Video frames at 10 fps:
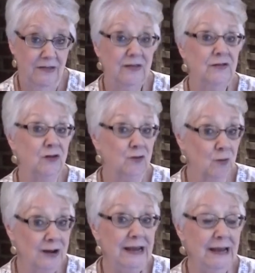that the
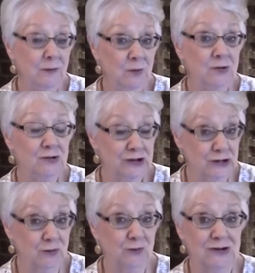three Hebrew
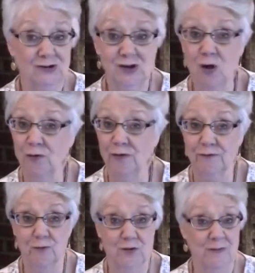children saw the
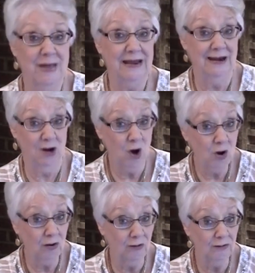fourth man at
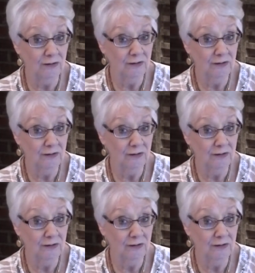all.